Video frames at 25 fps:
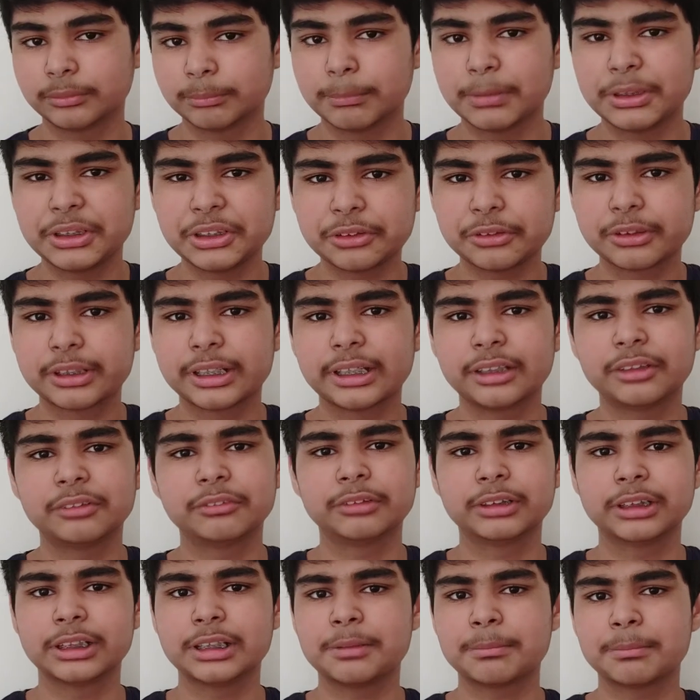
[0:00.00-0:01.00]
you can't
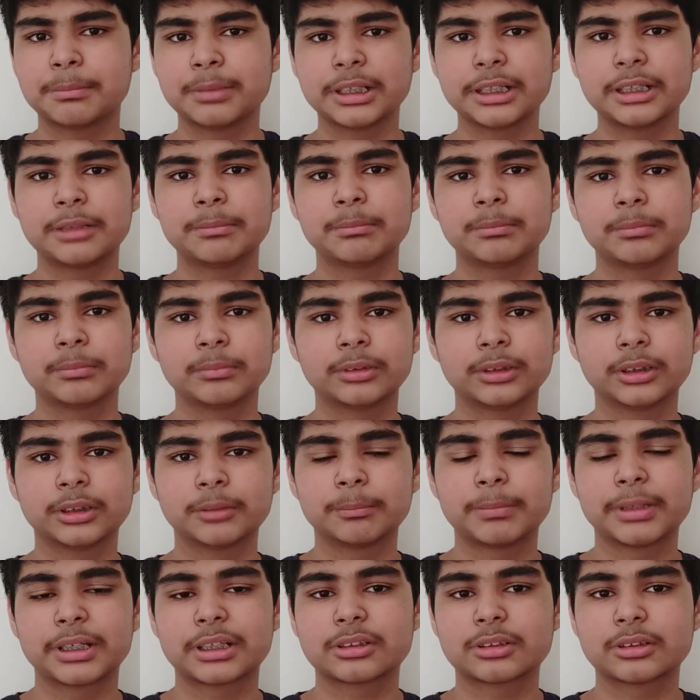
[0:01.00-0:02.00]
really blame
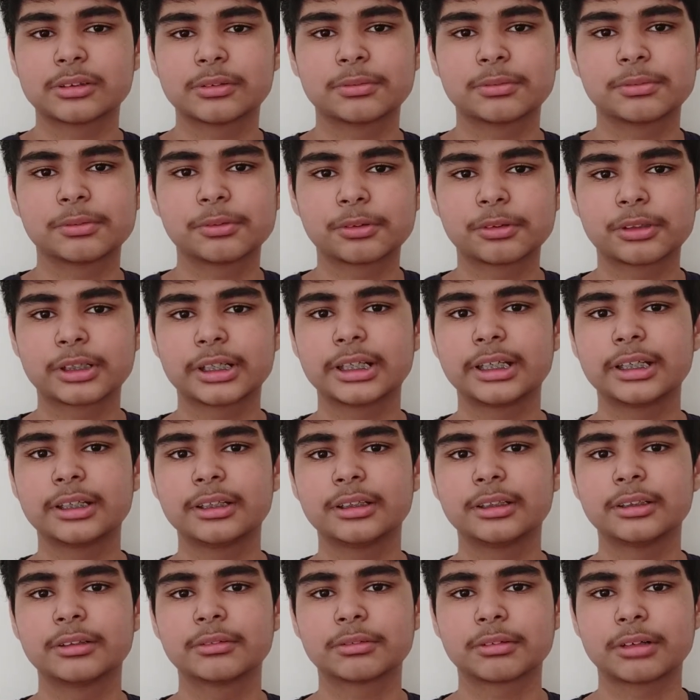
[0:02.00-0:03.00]
Pixel
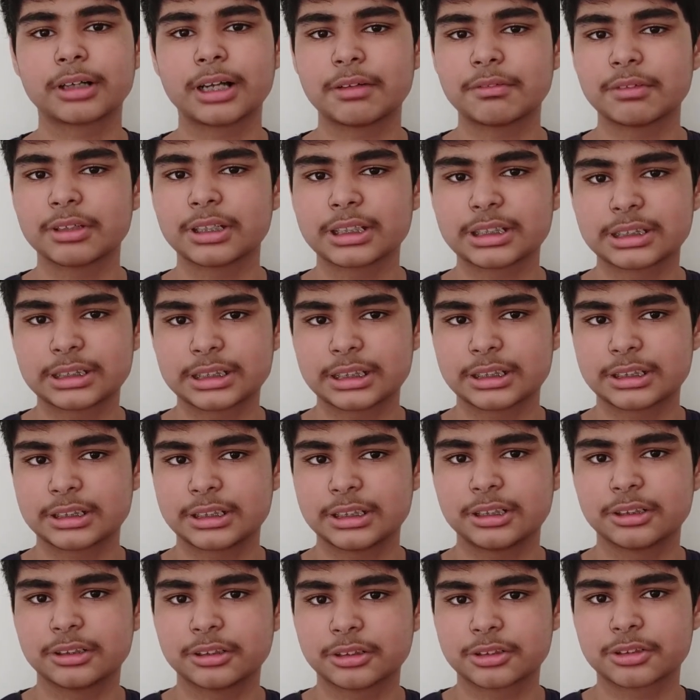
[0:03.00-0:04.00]
4a for having a
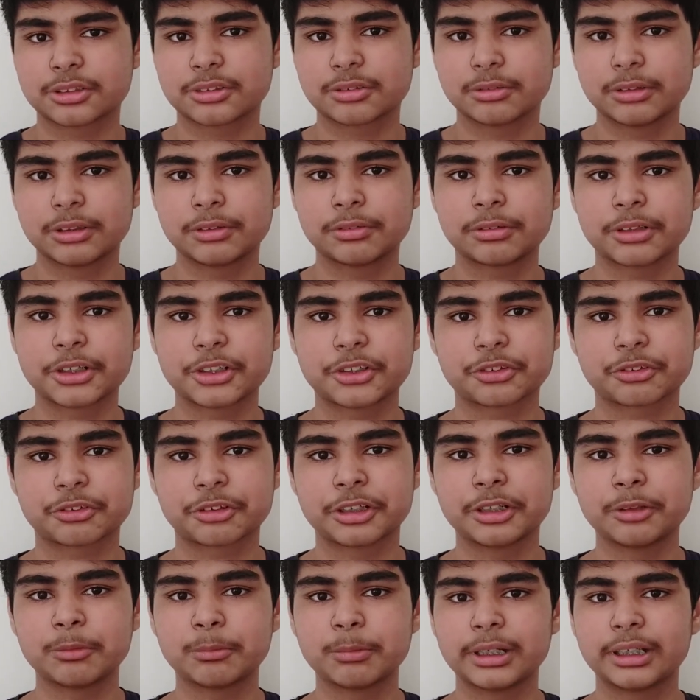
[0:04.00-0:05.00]
60 Hz refresh
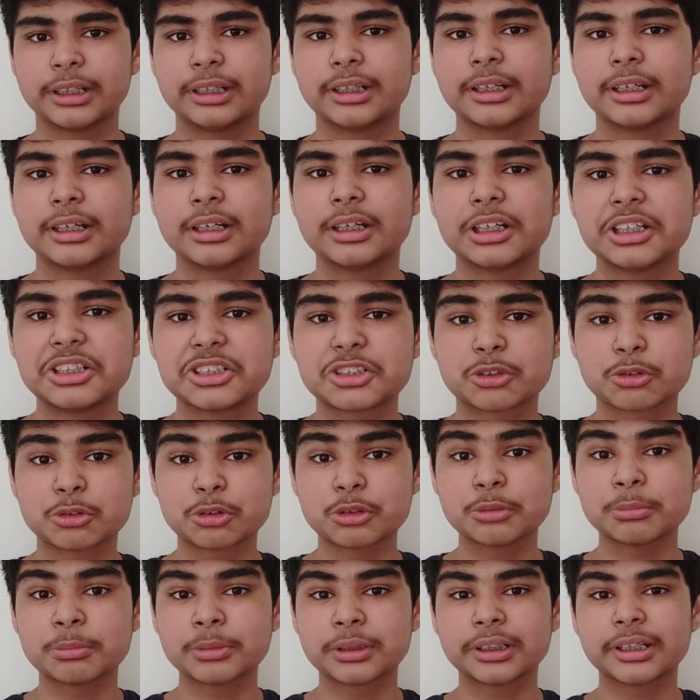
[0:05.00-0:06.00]
rate when it's
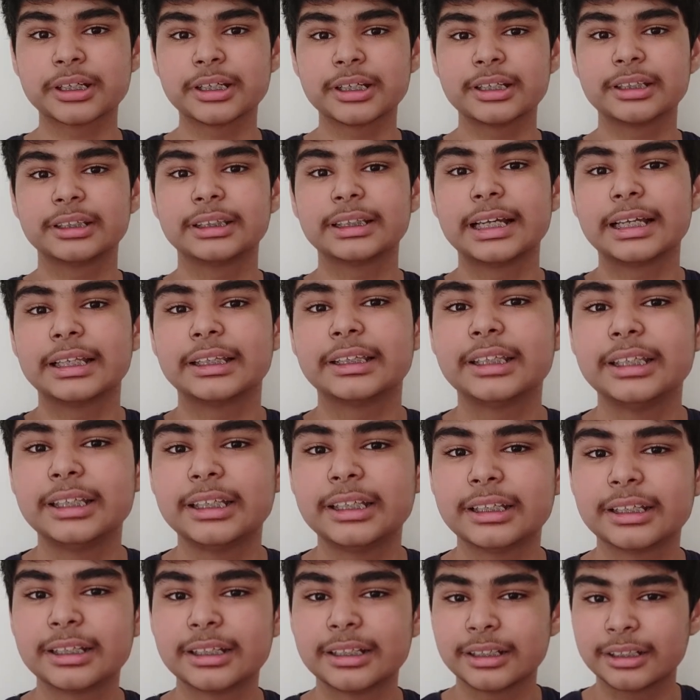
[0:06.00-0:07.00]
rumored that
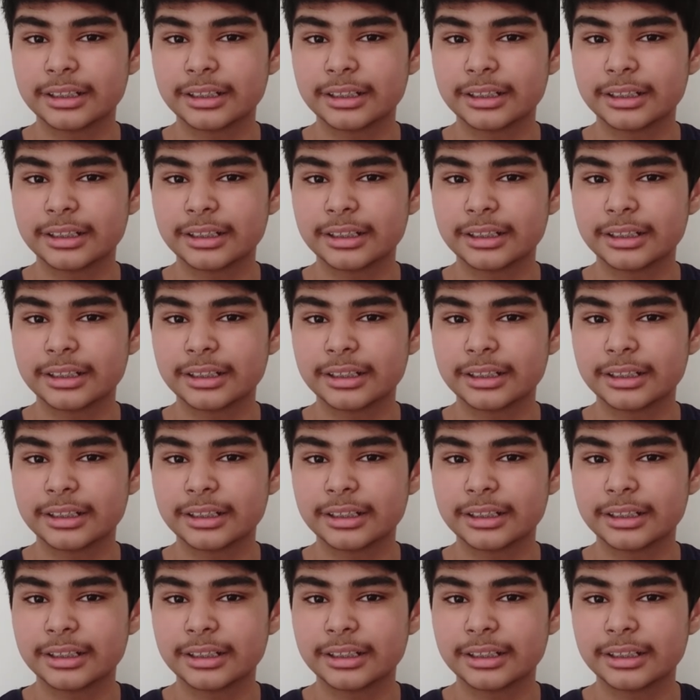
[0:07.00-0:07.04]
the